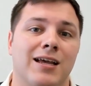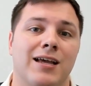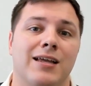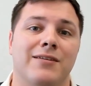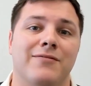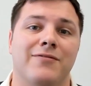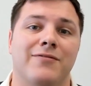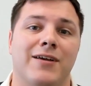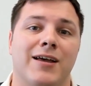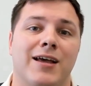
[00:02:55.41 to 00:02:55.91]

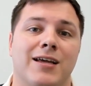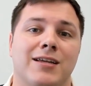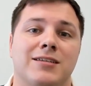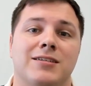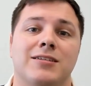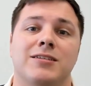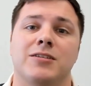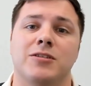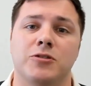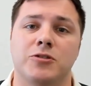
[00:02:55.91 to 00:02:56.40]
In fact,
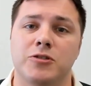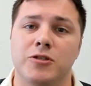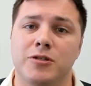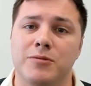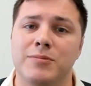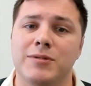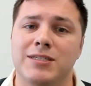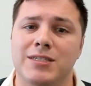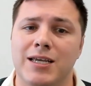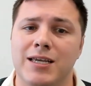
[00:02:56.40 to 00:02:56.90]
you should
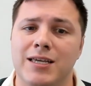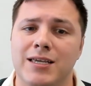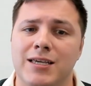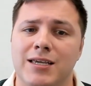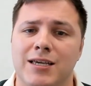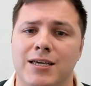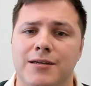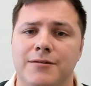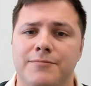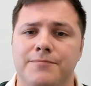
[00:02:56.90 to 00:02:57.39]
be taking
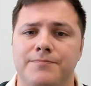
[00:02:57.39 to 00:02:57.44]
it.